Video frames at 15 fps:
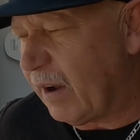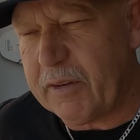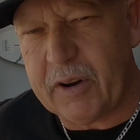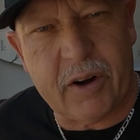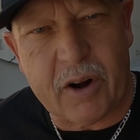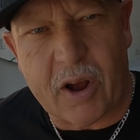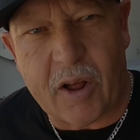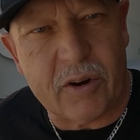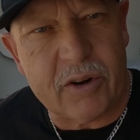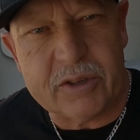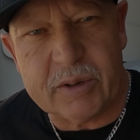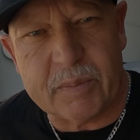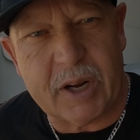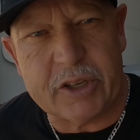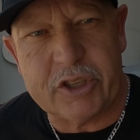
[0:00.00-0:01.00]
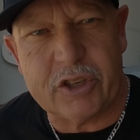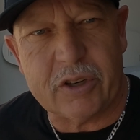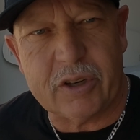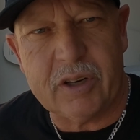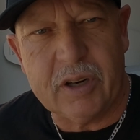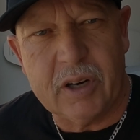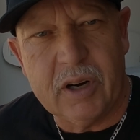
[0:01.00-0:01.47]
$500. I'm not
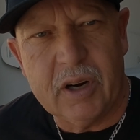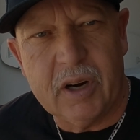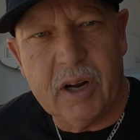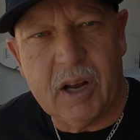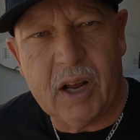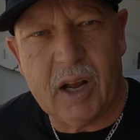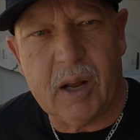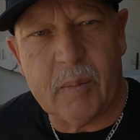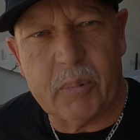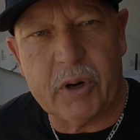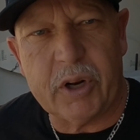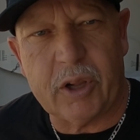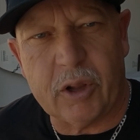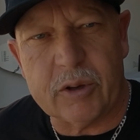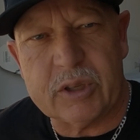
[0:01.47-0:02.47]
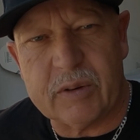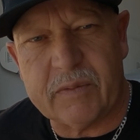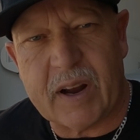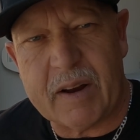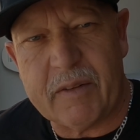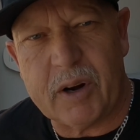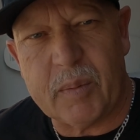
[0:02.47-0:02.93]
sure. Pretty close to
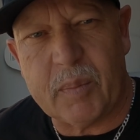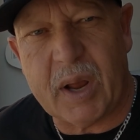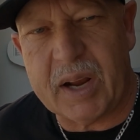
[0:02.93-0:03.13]
500